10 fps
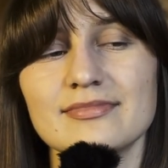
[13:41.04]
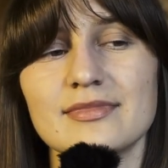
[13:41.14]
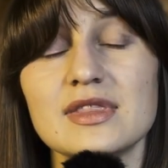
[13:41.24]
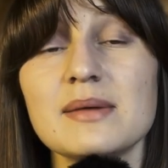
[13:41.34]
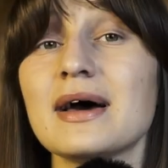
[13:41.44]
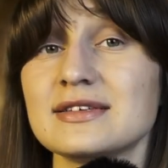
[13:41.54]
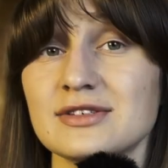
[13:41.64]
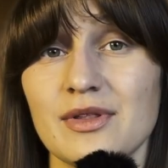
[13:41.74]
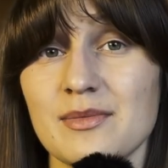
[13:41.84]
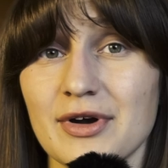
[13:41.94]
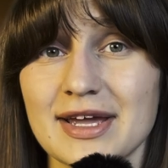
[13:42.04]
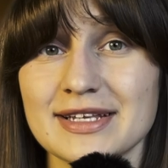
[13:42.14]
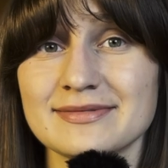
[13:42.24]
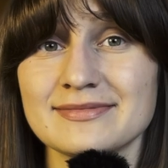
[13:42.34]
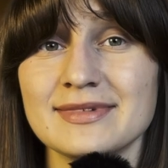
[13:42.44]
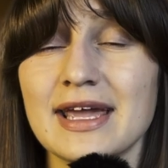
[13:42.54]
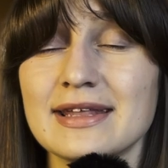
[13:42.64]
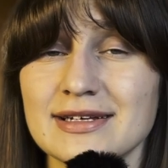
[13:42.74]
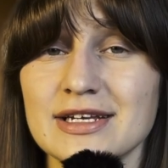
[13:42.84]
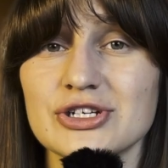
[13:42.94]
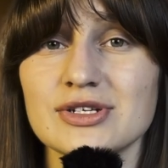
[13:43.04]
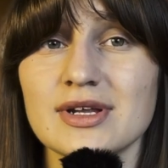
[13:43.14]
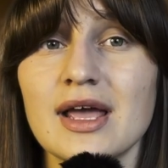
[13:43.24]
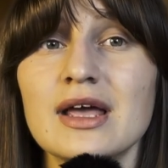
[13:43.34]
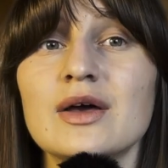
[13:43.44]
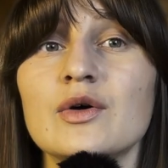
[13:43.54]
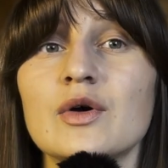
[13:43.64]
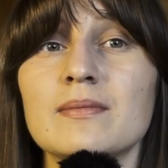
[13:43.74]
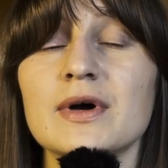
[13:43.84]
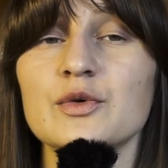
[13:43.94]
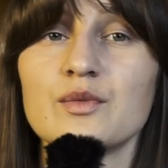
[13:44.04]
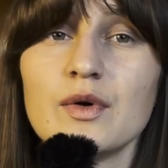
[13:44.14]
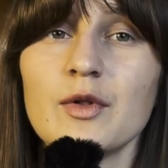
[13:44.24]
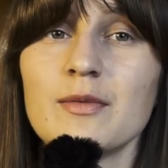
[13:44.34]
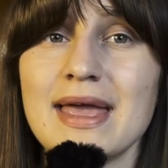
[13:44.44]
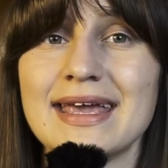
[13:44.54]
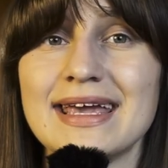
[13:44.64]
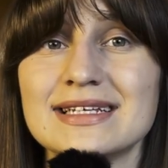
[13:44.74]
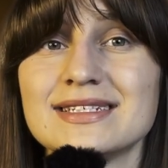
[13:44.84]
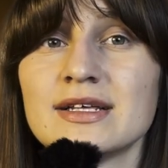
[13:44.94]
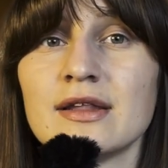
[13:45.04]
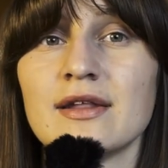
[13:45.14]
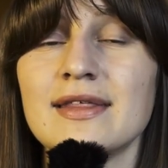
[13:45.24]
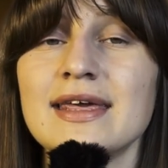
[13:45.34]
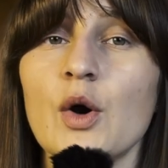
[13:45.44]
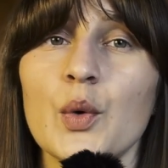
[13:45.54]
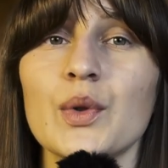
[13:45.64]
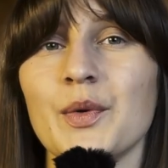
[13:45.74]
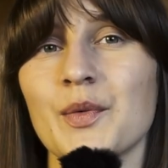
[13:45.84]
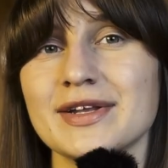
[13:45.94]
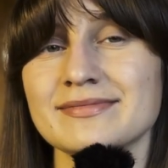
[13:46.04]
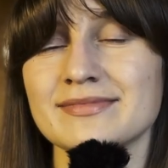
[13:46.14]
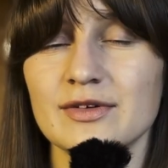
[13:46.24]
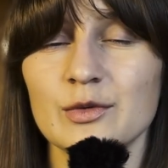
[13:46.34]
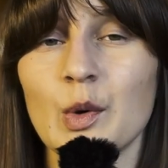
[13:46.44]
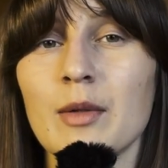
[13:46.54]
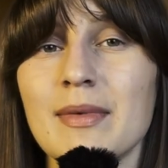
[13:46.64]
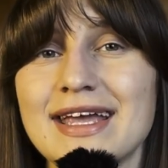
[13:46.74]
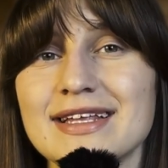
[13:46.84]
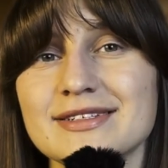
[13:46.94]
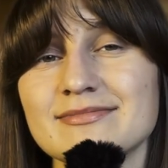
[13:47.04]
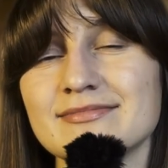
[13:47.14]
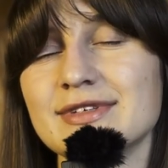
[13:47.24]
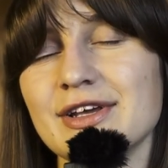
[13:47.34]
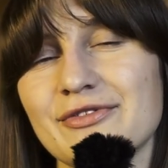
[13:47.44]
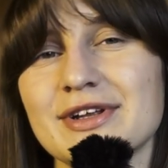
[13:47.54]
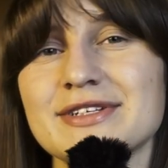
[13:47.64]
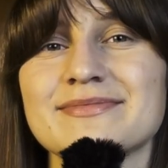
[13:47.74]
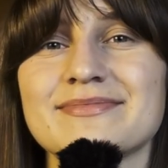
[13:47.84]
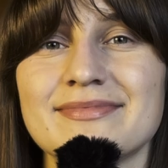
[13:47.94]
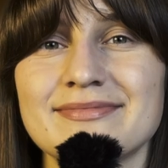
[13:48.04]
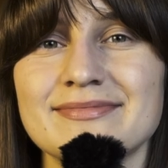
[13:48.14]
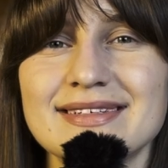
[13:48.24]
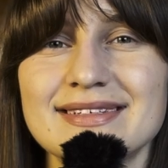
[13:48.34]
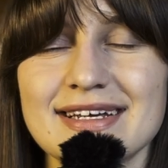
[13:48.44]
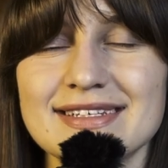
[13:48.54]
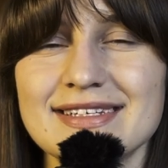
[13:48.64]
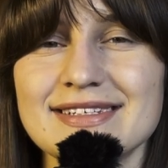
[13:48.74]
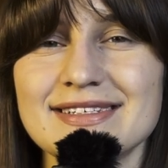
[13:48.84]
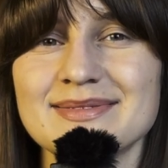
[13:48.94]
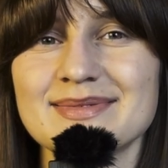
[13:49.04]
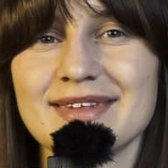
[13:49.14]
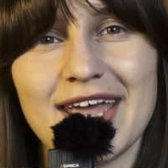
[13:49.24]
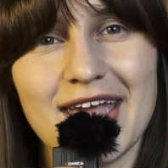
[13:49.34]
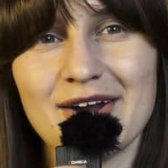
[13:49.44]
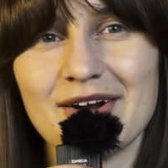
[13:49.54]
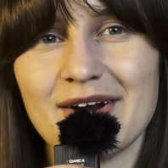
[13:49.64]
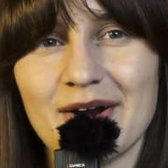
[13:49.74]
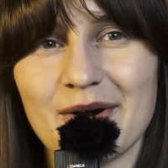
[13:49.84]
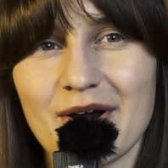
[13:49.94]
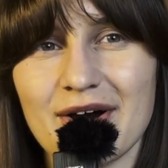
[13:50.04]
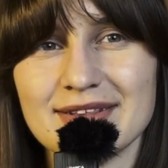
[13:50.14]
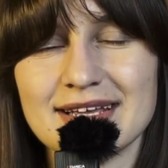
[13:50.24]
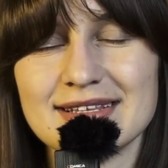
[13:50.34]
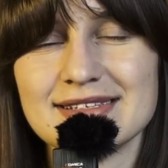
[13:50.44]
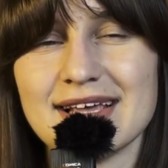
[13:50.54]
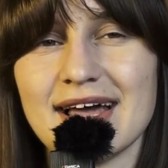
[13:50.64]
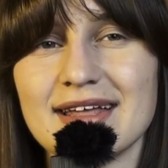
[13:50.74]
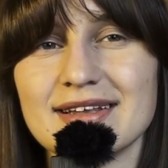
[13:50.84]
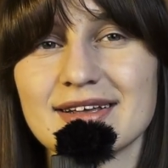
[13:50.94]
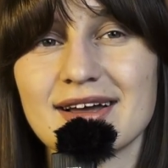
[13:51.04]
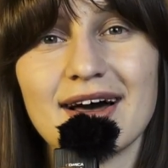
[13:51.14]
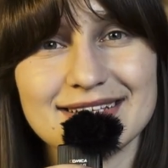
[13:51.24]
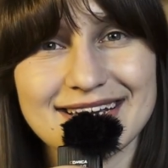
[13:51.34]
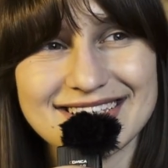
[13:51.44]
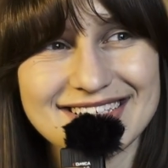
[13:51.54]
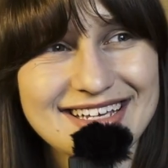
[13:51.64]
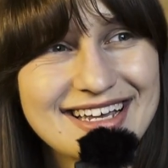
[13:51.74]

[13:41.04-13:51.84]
the best on the market in the niche, but we will make it the only one. We'll make it different. Text us. Here are our contents and contacts.